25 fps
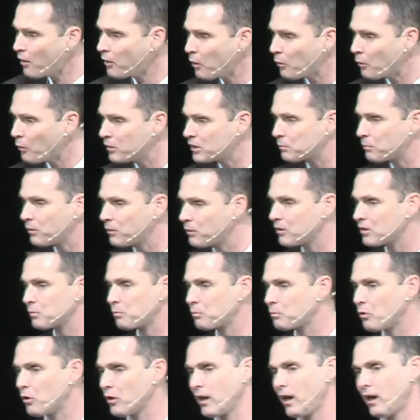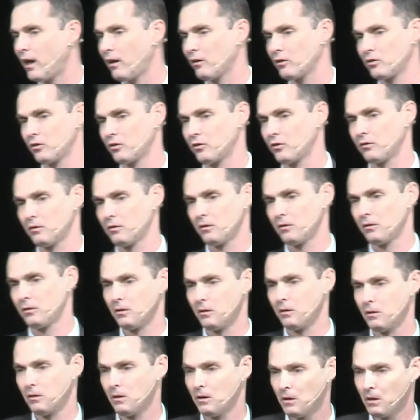the Holy Spirit is poured out,
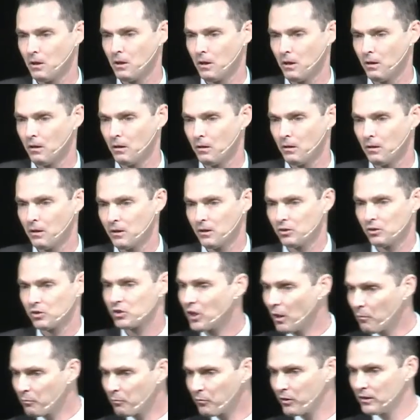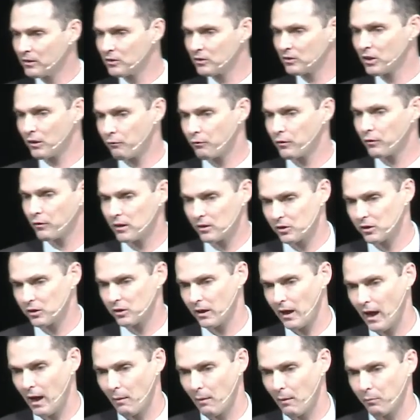something different is going
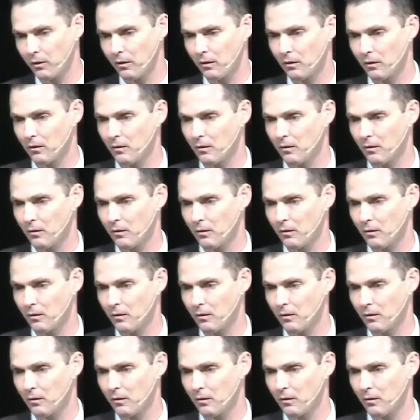to happen.